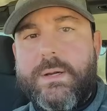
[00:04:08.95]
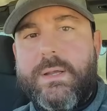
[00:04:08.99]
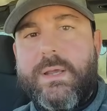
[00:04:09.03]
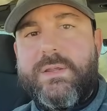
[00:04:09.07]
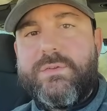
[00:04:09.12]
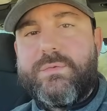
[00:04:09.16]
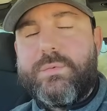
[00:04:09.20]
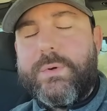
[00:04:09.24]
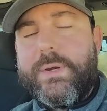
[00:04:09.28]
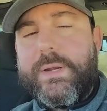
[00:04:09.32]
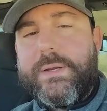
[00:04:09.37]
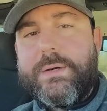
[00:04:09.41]
right,
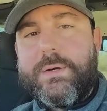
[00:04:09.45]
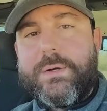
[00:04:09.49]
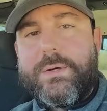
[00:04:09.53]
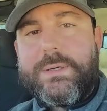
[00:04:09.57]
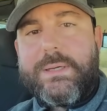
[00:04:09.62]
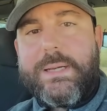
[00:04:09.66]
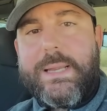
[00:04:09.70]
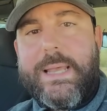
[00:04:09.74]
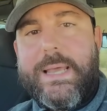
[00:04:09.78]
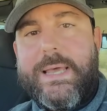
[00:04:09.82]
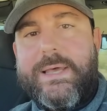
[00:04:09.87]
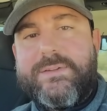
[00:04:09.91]
guys, we're at our
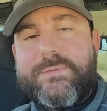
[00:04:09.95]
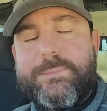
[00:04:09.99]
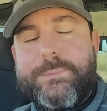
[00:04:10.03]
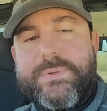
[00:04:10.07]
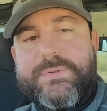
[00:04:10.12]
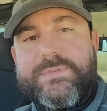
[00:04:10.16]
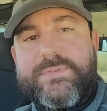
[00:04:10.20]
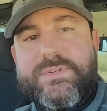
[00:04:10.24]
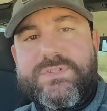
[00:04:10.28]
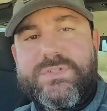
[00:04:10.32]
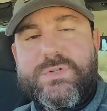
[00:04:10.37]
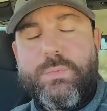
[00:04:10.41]
last
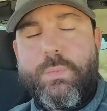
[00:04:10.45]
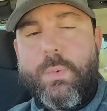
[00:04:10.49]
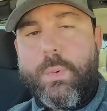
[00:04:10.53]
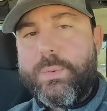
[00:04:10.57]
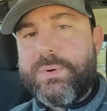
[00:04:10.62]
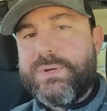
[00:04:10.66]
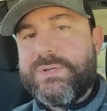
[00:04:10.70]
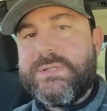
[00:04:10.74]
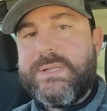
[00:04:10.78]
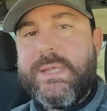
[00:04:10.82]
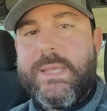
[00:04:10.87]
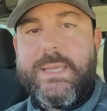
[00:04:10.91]
position where
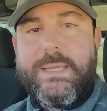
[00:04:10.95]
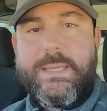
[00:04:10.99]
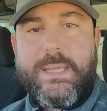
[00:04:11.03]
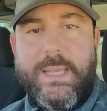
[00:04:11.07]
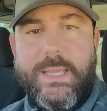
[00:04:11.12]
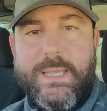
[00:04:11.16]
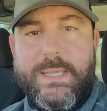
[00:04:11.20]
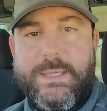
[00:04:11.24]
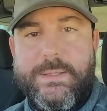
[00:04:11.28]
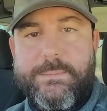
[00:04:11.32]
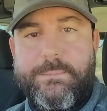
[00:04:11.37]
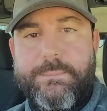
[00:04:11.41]
we're going to take
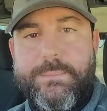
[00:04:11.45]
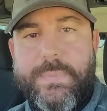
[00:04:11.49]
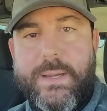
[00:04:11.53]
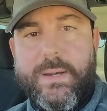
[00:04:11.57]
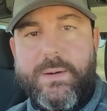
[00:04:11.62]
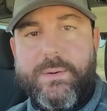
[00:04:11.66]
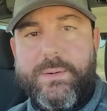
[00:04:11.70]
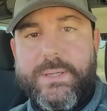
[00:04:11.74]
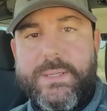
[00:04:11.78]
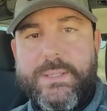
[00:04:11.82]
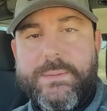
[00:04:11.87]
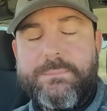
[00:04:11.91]
a
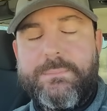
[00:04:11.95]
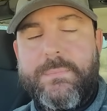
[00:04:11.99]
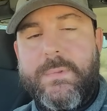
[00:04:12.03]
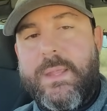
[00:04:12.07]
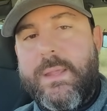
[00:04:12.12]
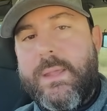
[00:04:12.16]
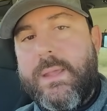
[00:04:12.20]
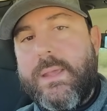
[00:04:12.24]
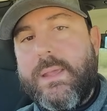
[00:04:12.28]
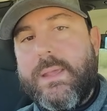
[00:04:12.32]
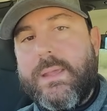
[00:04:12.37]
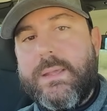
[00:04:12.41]
bearing,
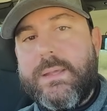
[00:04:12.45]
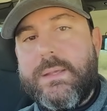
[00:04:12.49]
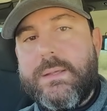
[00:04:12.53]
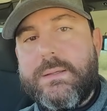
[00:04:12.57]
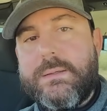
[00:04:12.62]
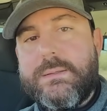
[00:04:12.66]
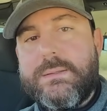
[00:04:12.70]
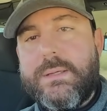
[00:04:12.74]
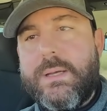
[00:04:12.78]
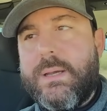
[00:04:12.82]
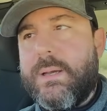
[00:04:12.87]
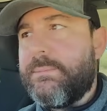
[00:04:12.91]

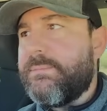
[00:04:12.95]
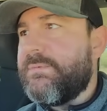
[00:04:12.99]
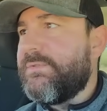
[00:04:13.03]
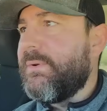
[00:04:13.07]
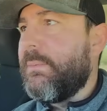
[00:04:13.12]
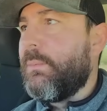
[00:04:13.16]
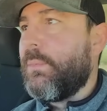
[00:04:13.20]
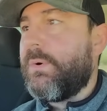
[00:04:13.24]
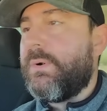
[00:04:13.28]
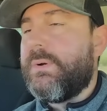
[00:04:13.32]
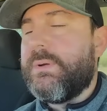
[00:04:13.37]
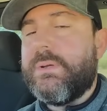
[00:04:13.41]
and
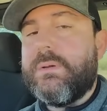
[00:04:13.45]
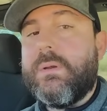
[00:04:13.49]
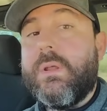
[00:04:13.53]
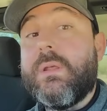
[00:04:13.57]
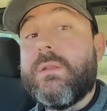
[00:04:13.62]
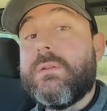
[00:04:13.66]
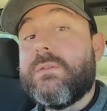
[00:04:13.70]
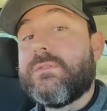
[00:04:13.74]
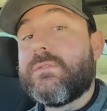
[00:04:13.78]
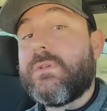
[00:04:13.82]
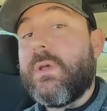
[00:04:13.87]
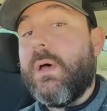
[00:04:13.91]
somewhere in
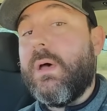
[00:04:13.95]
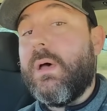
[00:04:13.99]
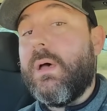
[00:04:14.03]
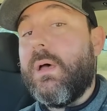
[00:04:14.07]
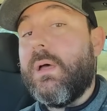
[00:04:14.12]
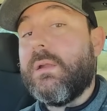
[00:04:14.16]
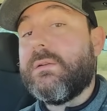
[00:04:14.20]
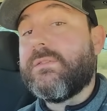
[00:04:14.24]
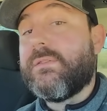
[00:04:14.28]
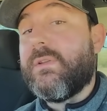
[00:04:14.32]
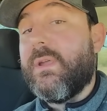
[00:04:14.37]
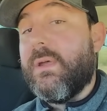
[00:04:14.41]

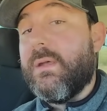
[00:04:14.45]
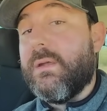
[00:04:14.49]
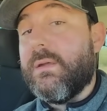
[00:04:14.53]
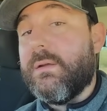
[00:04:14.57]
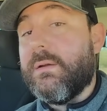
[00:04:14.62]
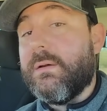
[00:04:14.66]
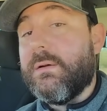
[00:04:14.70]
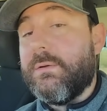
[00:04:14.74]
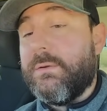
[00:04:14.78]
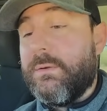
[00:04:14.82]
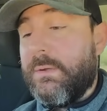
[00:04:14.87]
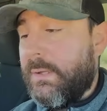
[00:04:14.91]

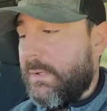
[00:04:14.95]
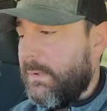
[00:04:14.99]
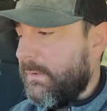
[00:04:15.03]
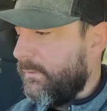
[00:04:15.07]
Scottsdale.